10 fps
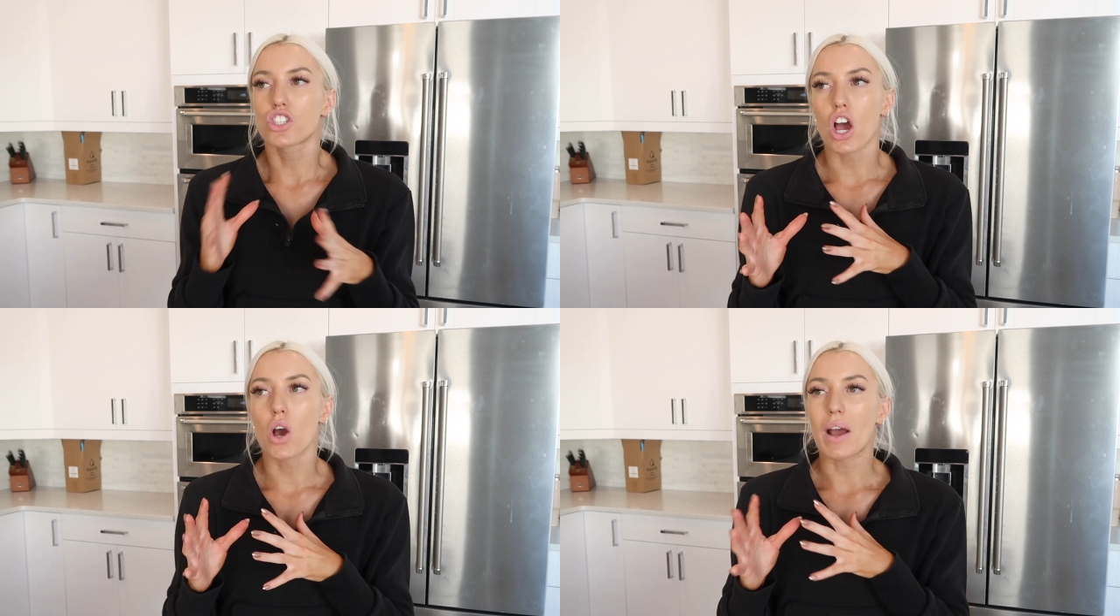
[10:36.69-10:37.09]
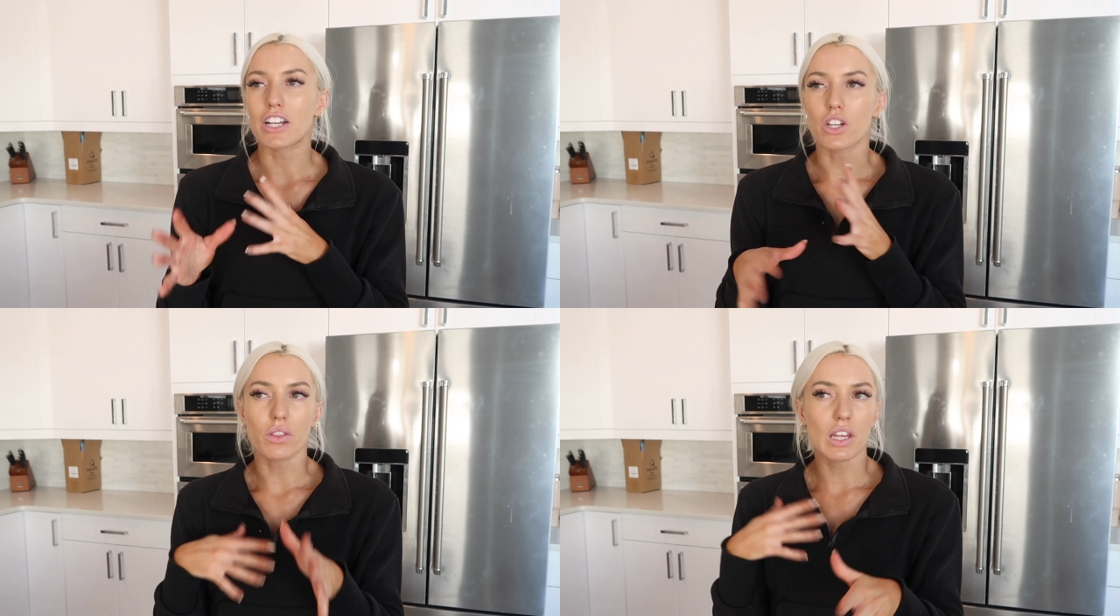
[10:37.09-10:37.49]
So I
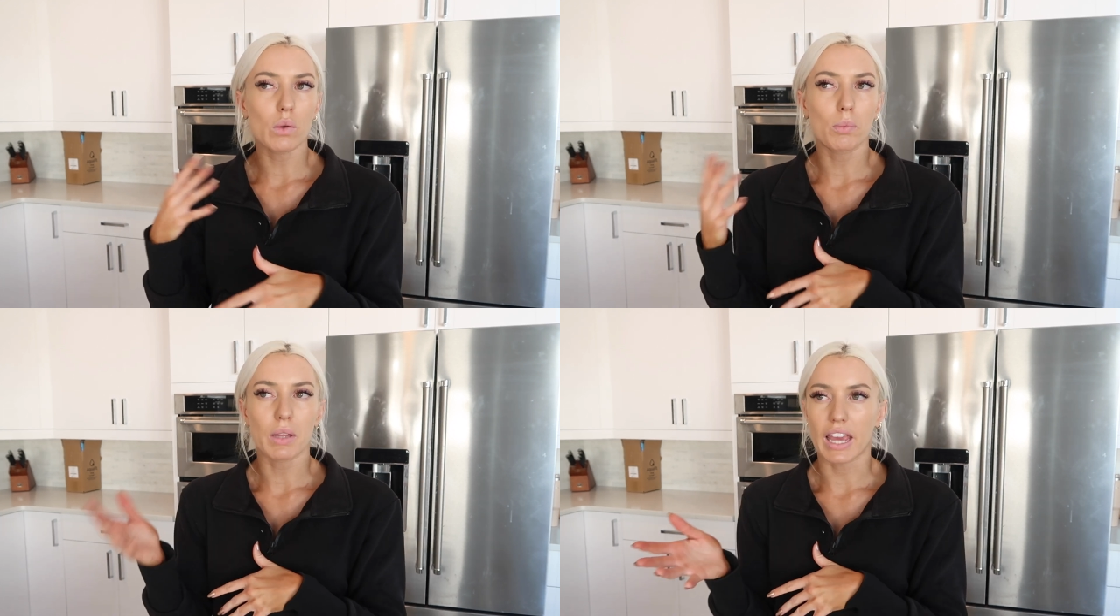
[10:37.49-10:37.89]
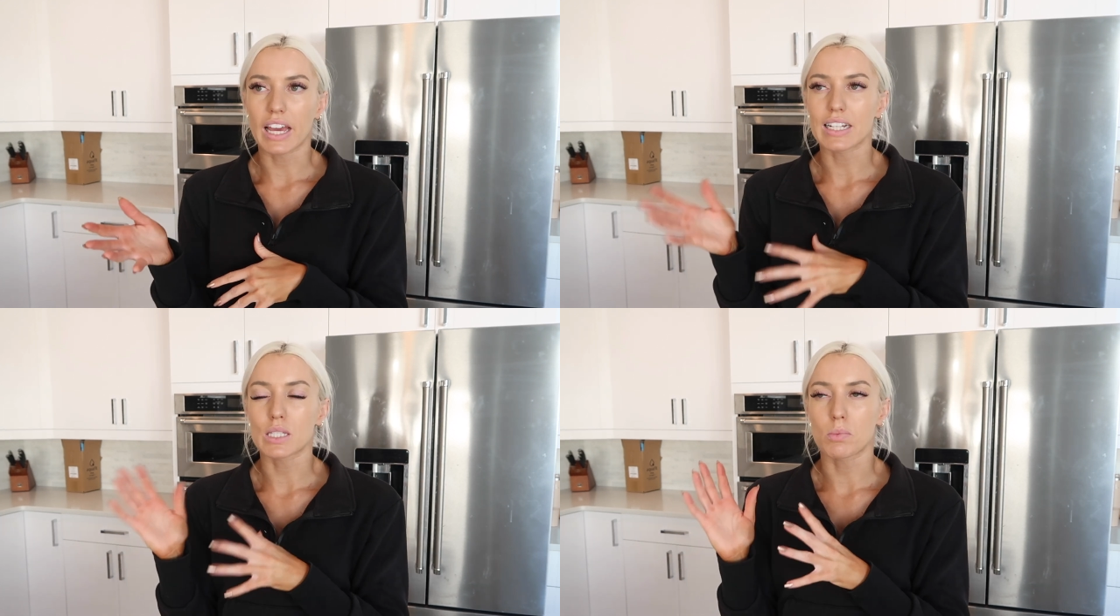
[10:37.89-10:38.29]
don't think we'll
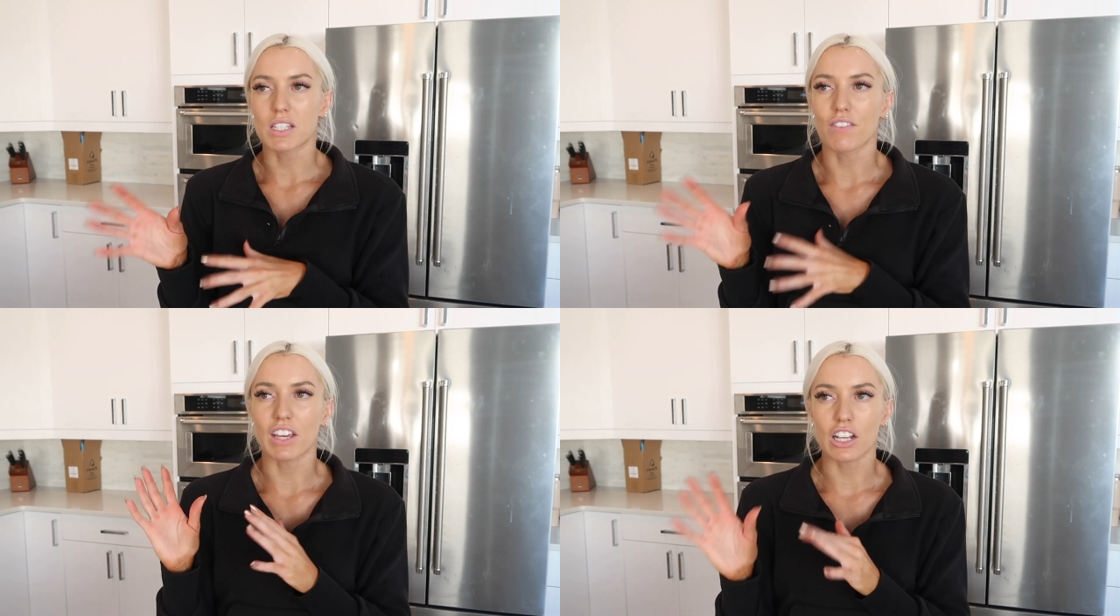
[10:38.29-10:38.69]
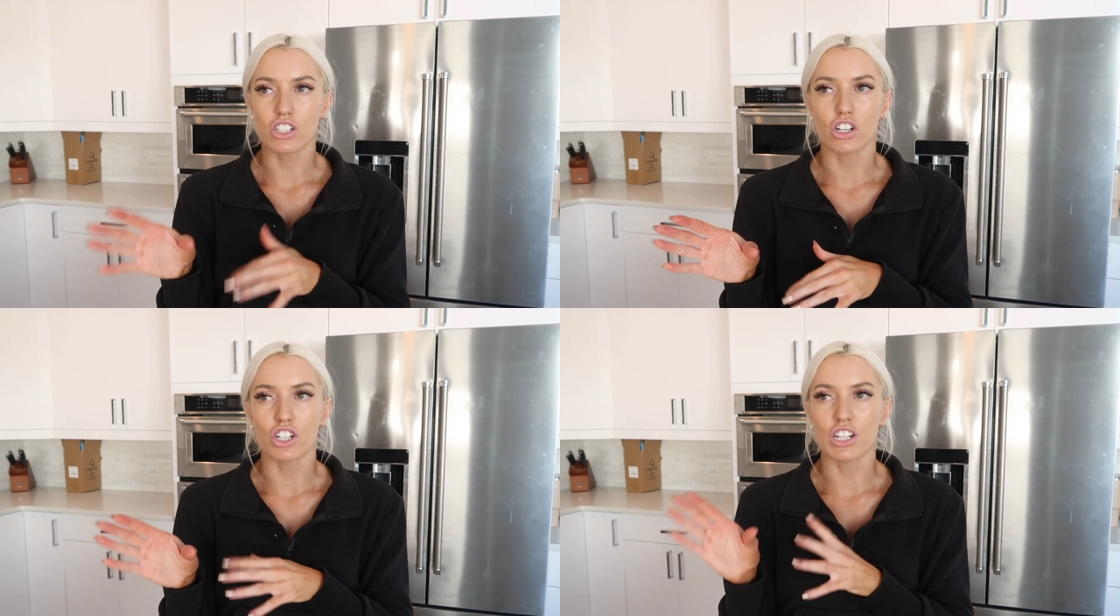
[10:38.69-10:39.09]
plan a specific
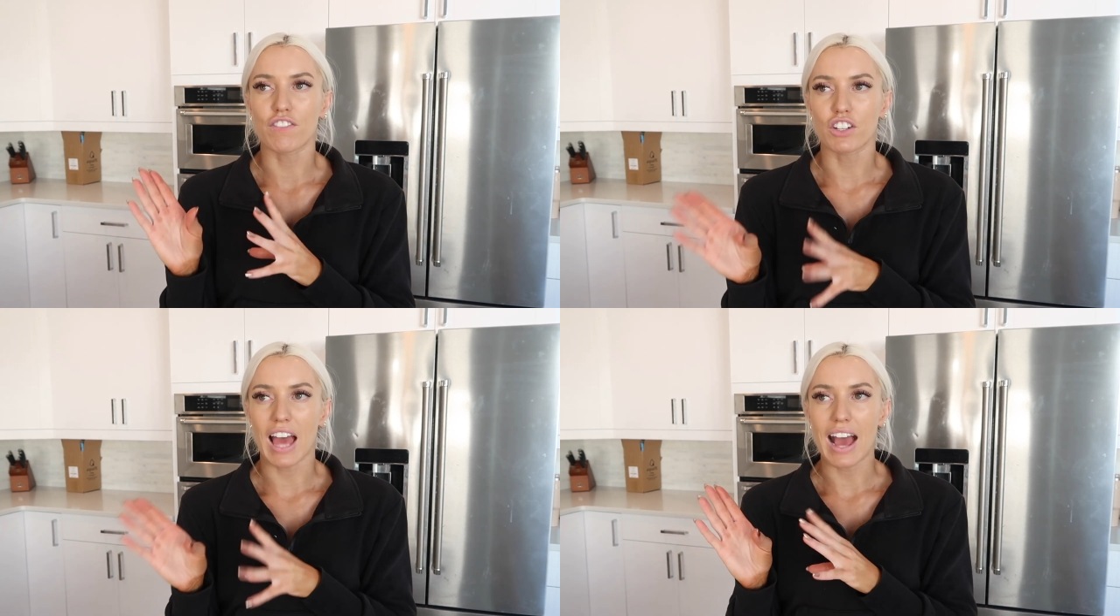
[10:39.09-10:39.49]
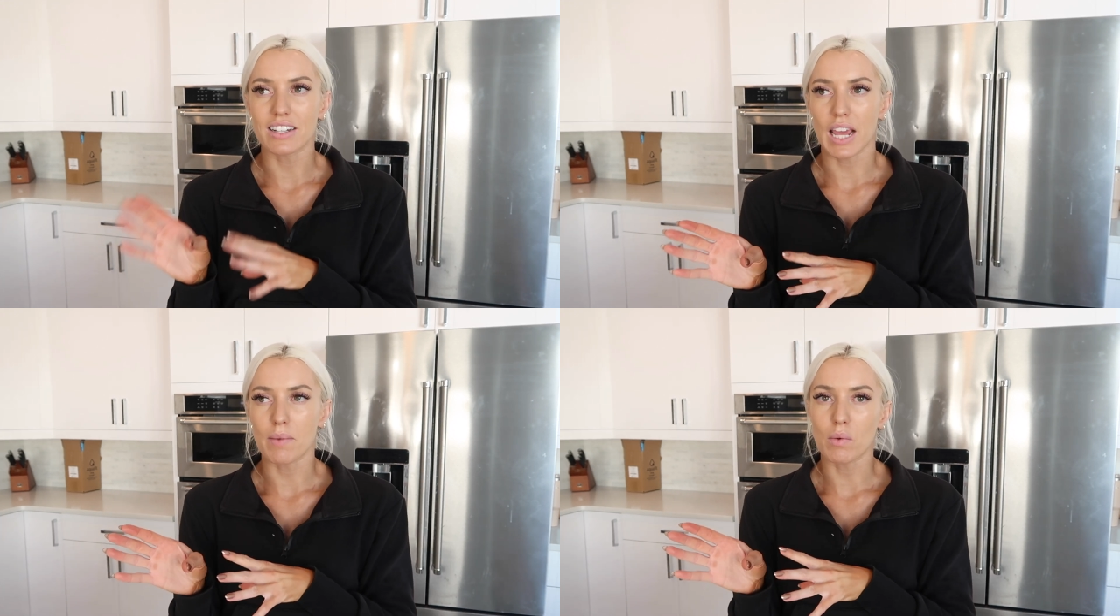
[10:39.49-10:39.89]
excursion for that
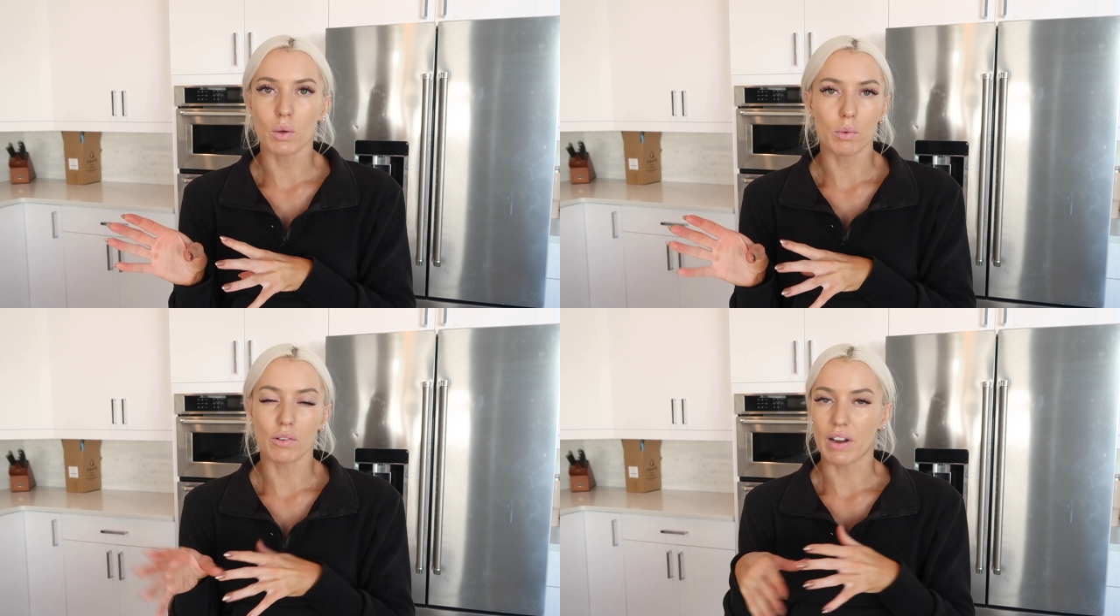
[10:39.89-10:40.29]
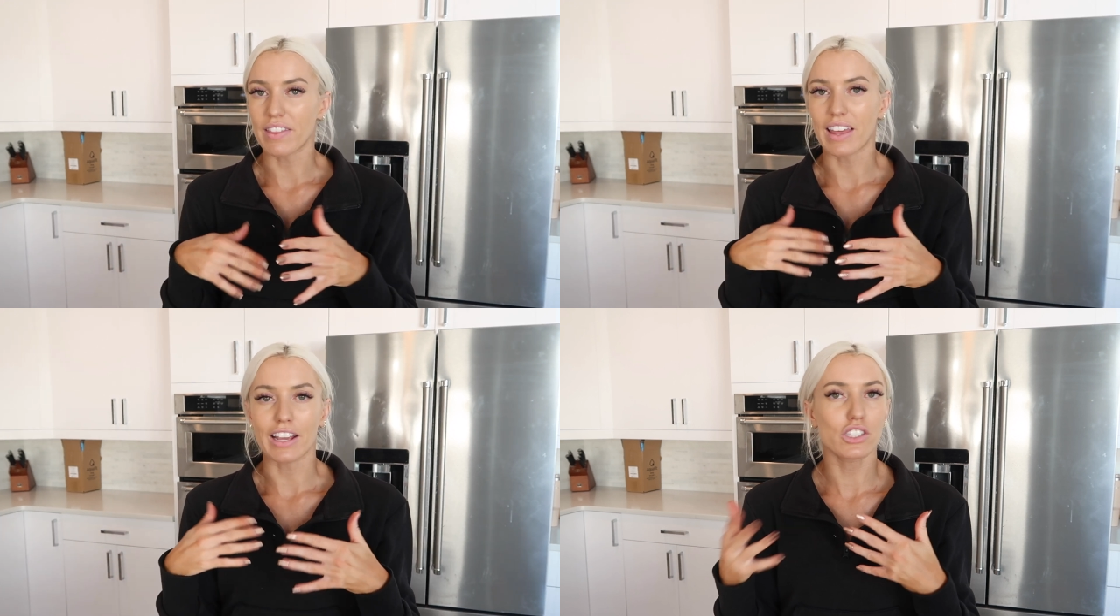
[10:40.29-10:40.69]
day, but we will
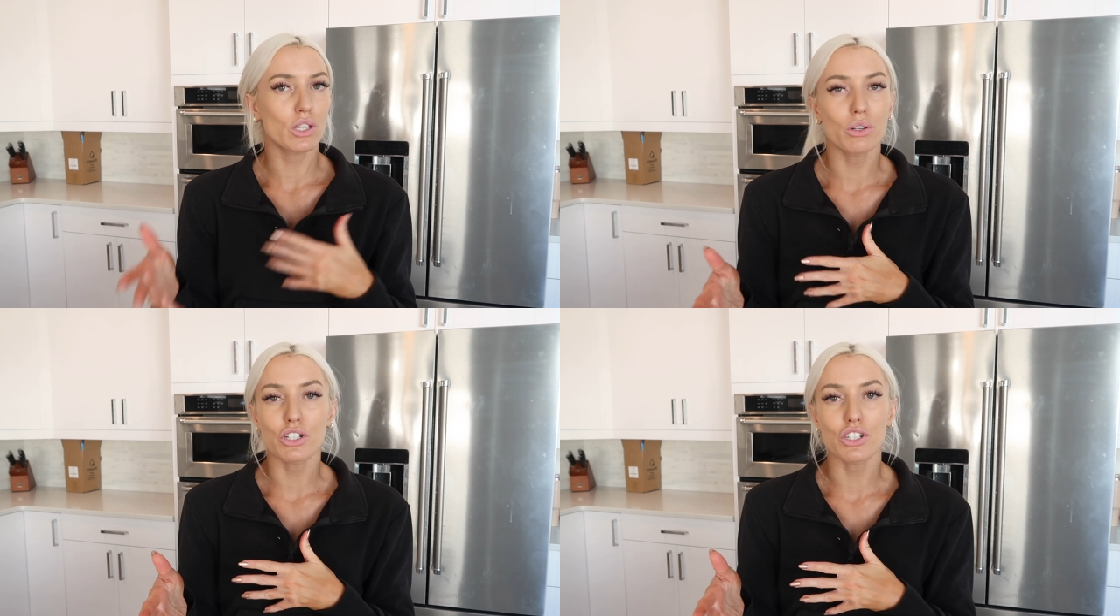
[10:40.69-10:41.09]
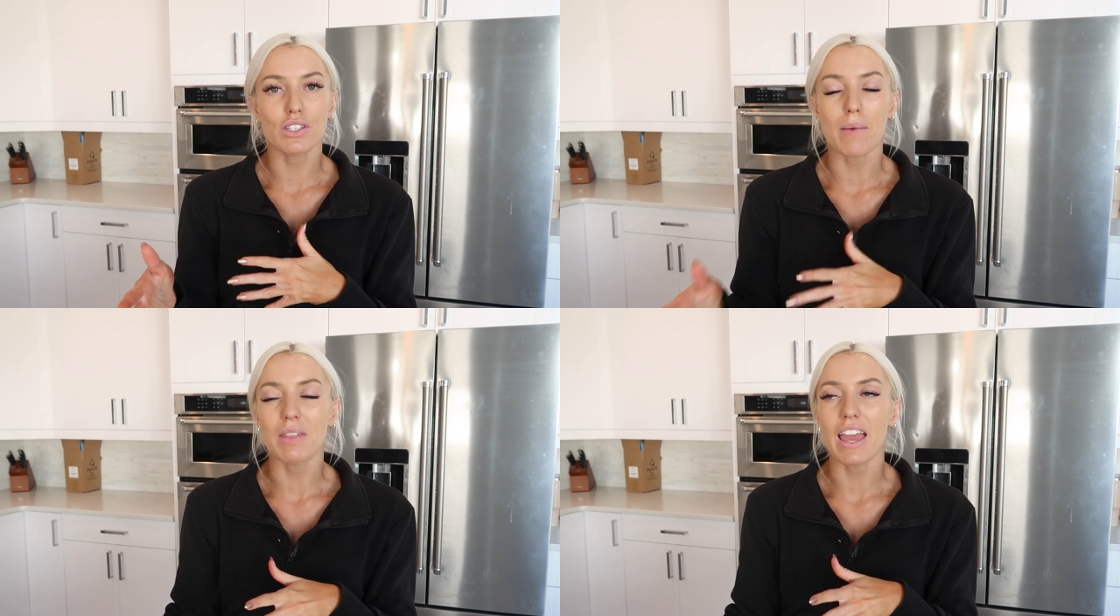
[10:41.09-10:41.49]
rent like scooters or
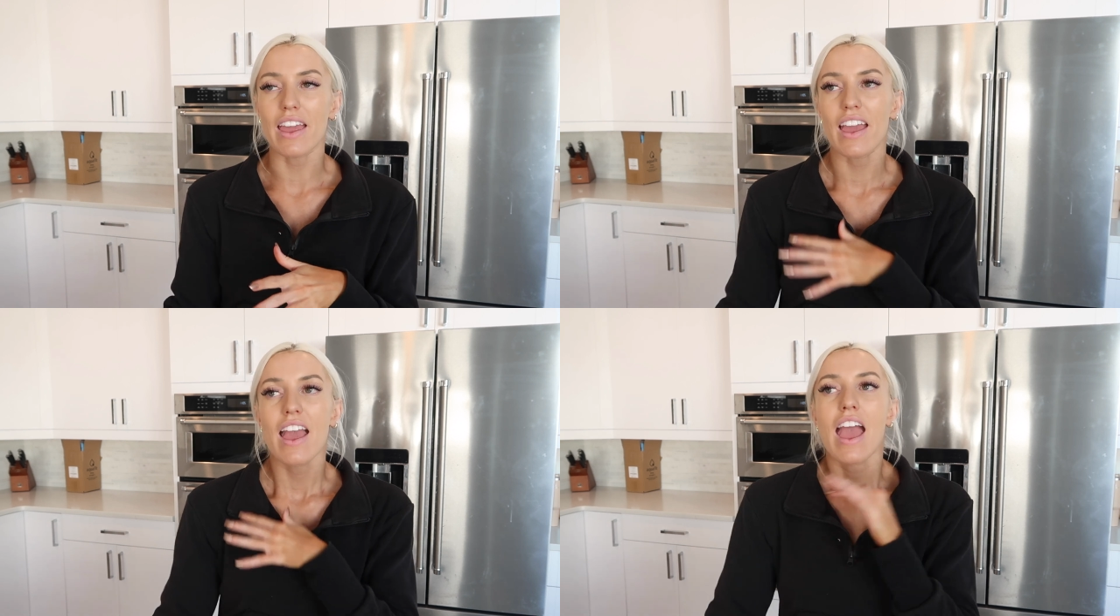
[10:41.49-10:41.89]
something.